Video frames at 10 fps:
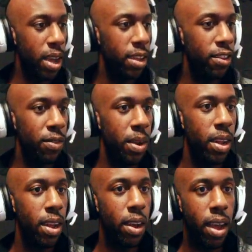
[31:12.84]
go. Okay,
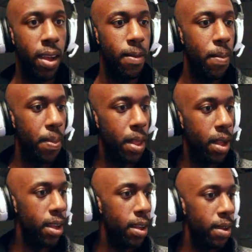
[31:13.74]
sweet. Okay.
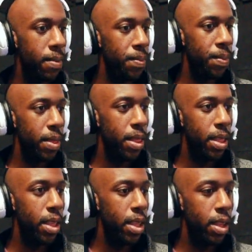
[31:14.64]
Um...
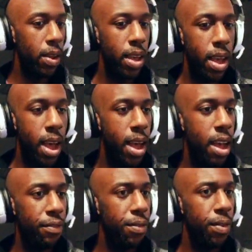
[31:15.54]
Okay, I
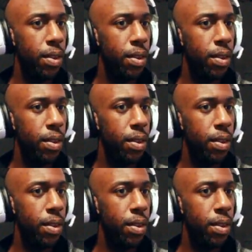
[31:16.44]
have